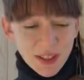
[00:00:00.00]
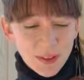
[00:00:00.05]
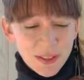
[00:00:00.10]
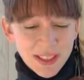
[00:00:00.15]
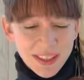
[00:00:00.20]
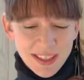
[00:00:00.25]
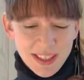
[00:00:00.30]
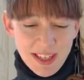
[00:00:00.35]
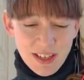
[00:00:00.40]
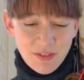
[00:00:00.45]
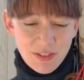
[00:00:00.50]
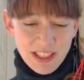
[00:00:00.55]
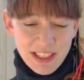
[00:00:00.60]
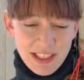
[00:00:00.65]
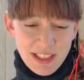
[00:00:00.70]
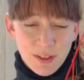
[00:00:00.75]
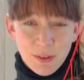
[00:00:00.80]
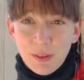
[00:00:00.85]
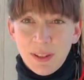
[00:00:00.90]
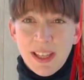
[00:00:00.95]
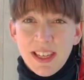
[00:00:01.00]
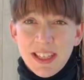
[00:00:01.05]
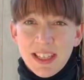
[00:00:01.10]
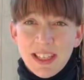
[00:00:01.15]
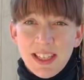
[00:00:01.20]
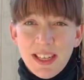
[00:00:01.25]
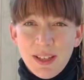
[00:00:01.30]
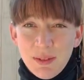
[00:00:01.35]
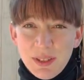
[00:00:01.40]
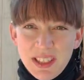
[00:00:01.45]
thing i really don't like and i
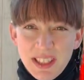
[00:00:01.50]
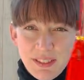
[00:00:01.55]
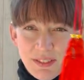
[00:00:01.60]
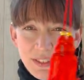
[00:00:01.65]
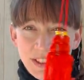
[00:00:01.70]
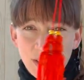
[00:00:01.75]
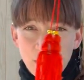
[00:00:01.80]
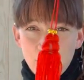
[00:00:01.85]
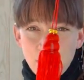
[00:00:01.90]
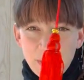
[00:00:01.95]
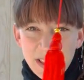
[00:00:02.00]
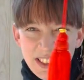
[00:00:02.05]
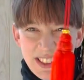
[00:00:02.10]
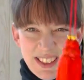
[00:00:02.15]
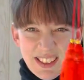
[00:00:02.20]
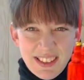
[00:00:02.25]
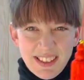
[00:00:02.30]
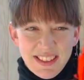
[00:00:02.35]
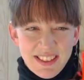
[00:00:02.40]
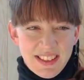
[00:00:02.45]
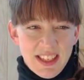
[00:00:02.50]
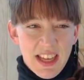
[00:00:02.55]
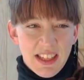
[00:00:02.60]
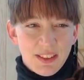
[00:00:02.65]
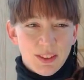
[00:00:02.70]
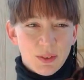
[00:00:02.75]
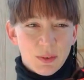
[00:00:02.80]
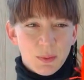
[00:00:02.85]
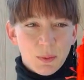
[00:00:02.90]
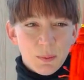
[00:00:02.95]
would definitely replace is the
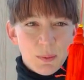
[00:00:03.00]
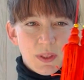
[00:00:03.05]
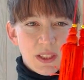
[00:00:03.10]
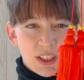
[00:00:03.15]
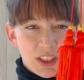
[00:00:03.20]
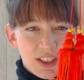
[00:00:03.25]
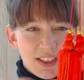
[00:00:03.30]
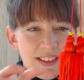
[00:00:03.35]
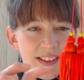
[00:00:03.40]
tassel because